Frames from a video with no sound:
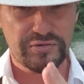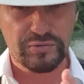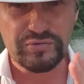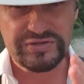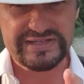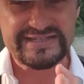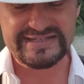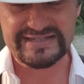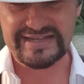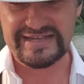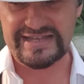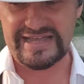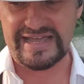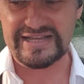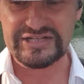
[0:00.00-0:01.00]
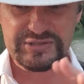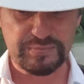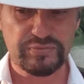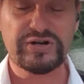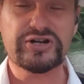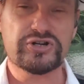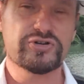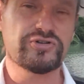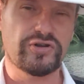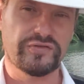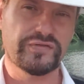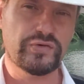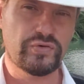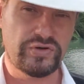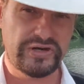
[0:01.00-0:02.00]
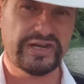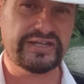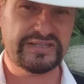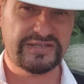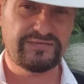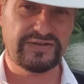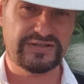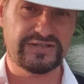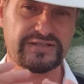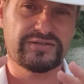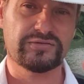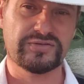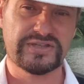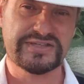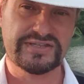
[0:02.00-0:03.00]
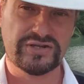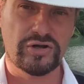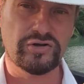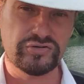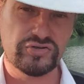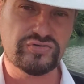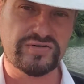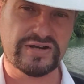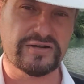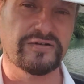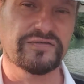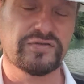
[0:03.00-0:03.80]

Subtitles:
this expression of creativity, to this construct of